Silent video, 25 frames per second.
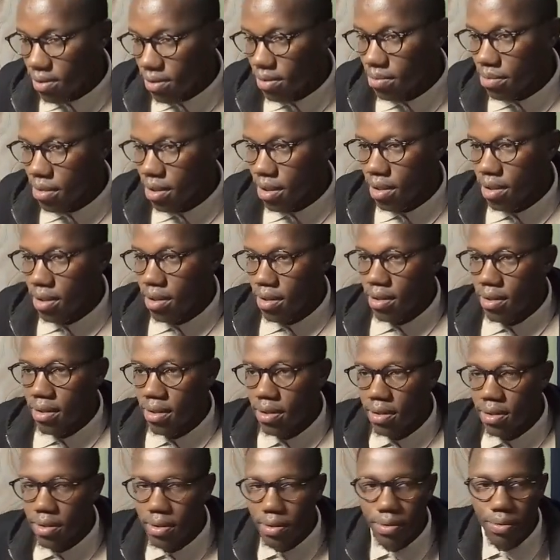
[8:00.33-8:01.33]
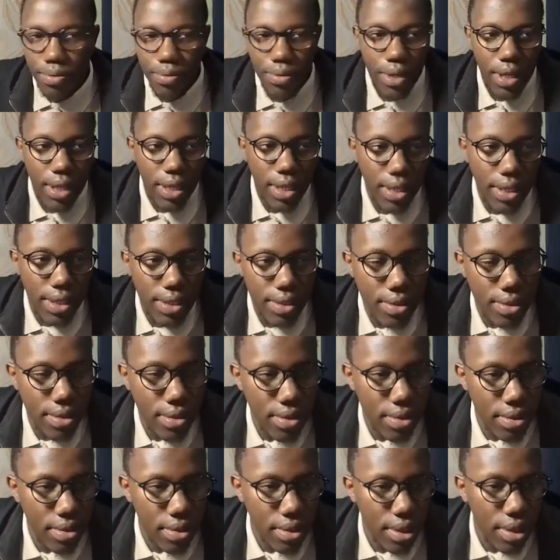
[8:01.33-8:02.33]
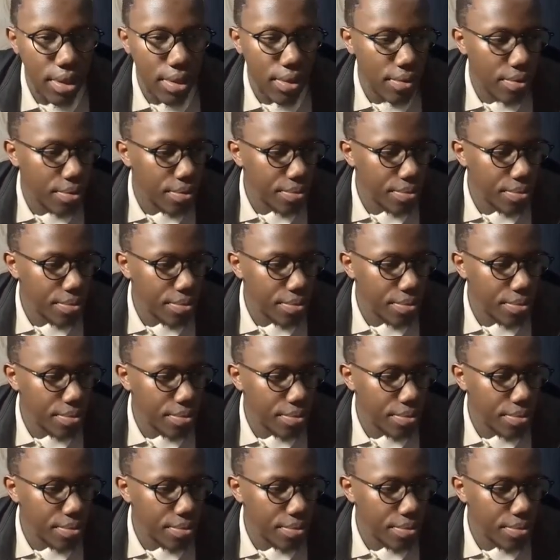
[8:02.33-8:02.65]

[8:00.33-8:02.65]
zoom in. No, I can't. Okay.